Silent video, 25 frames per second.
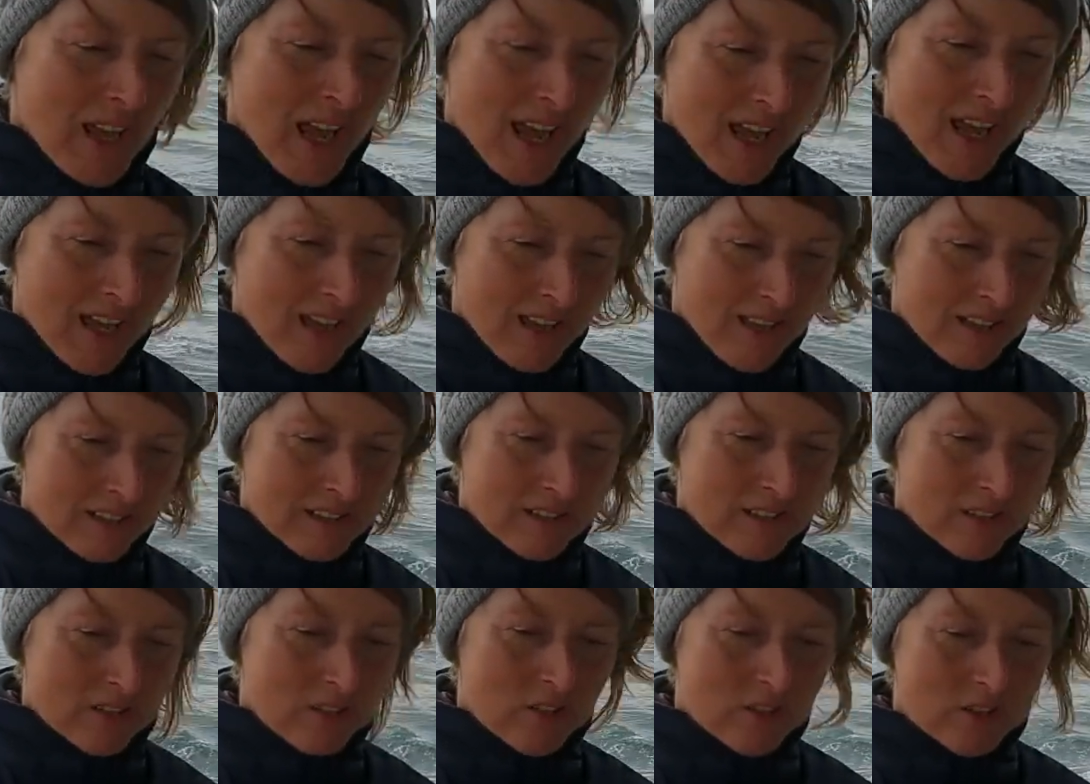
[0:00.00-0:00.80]

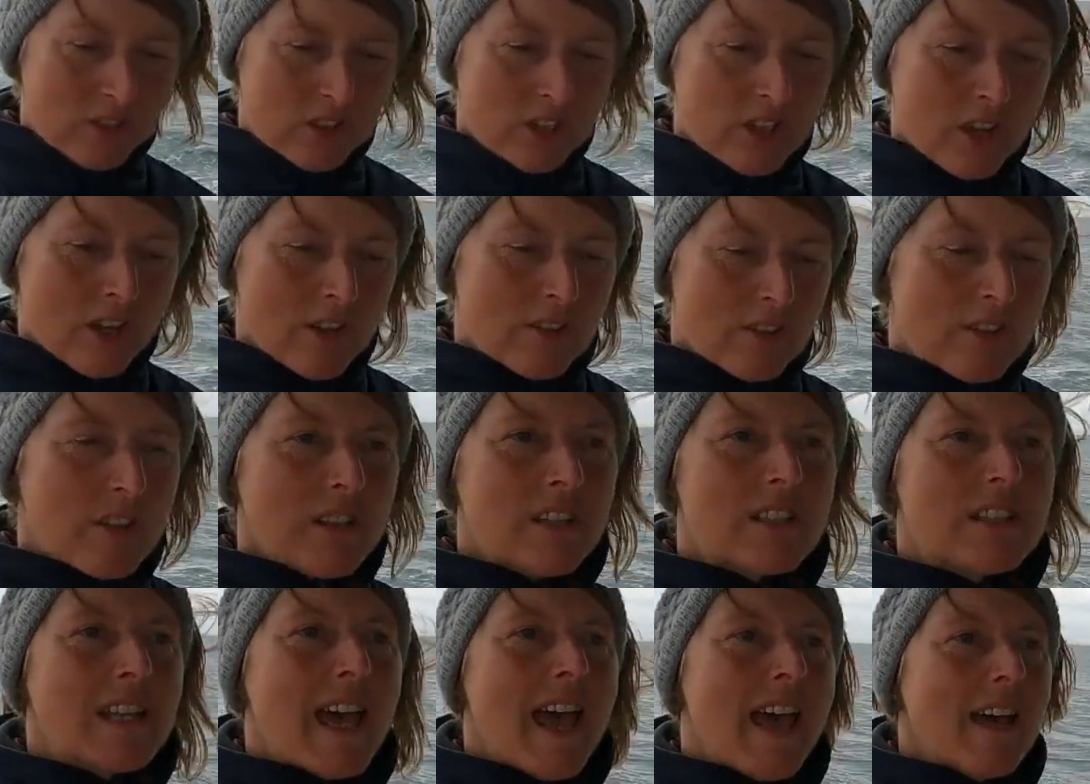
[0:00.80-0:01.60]
and got to know
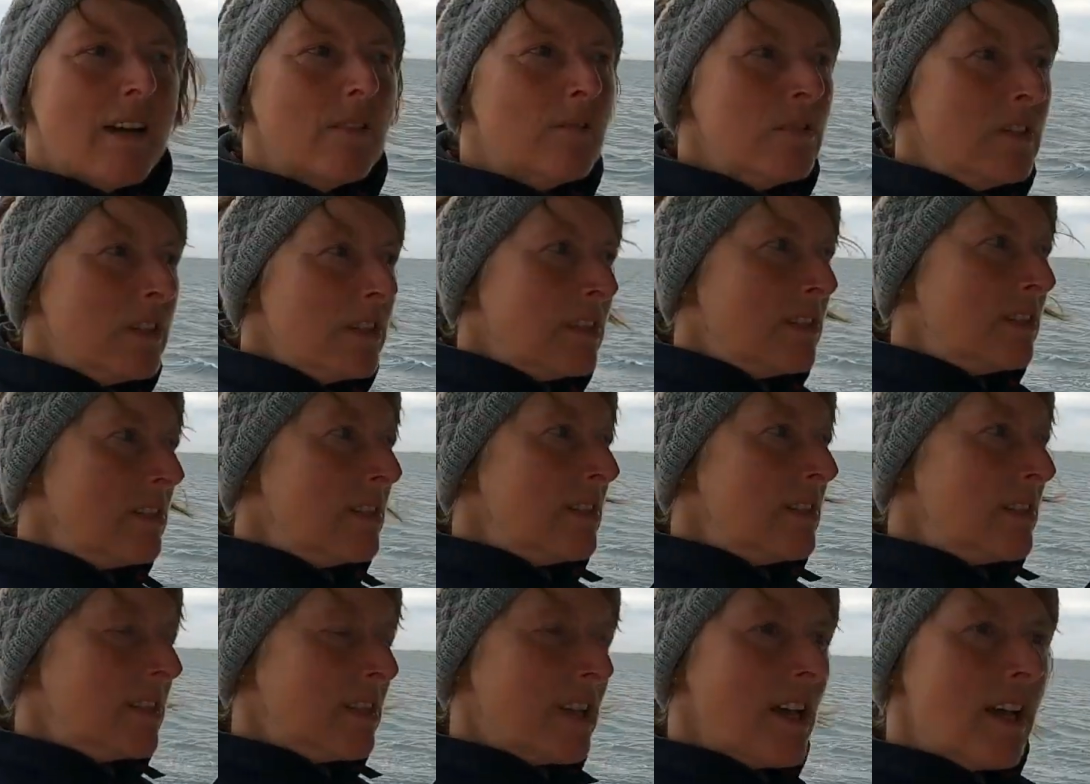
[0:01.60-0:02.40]
the town
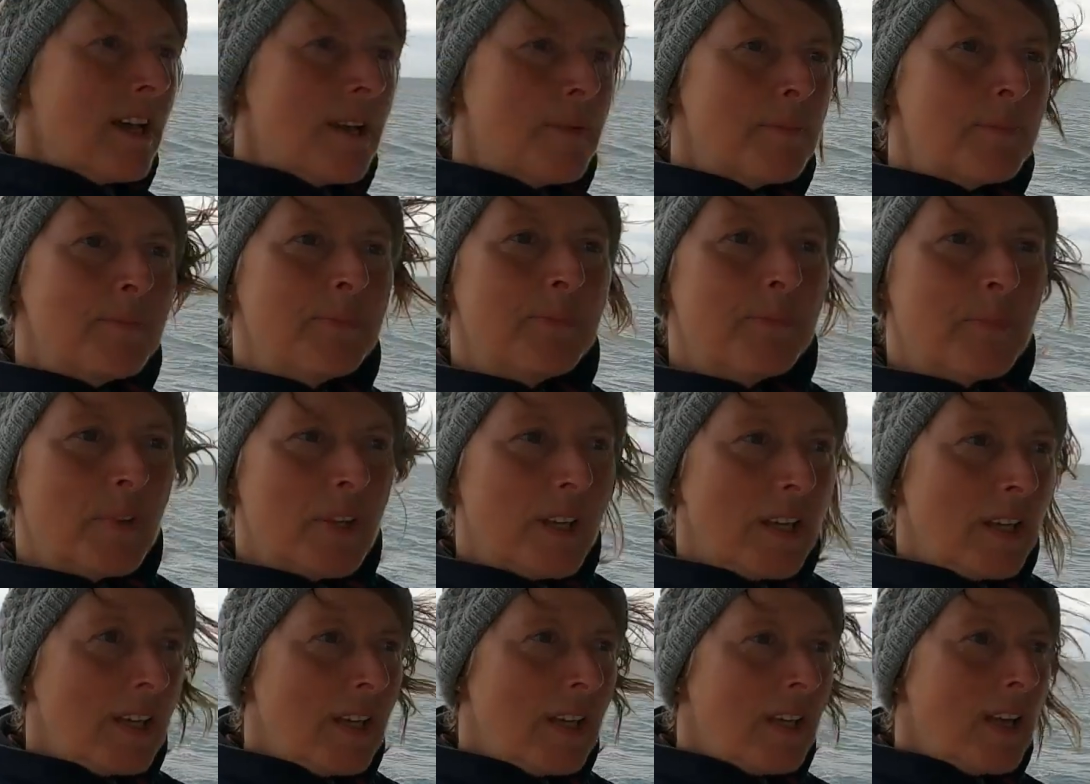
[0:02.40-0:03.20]
and
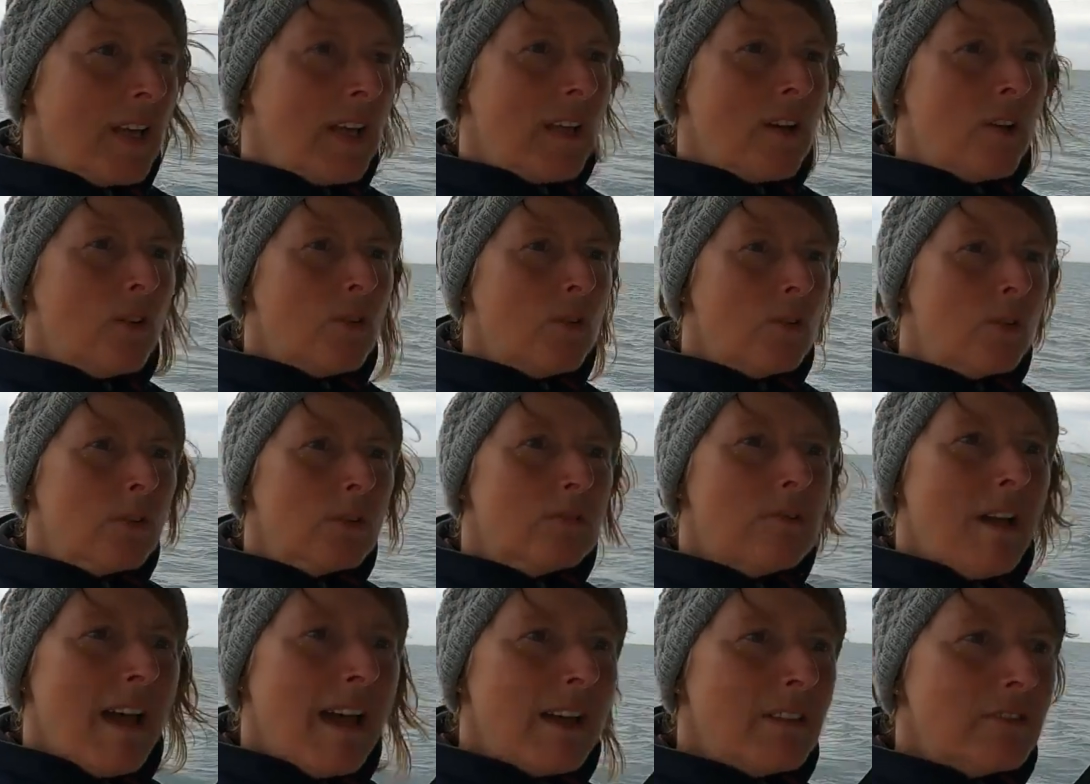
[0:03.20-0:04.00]

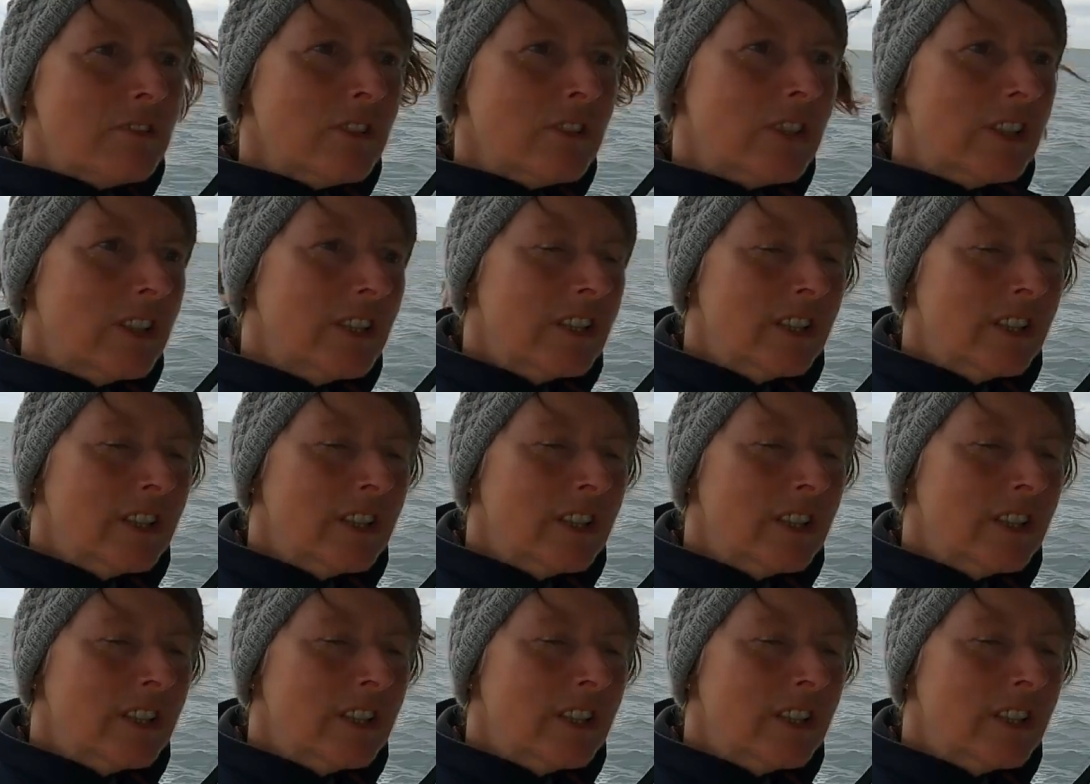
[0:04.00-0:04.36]
all around.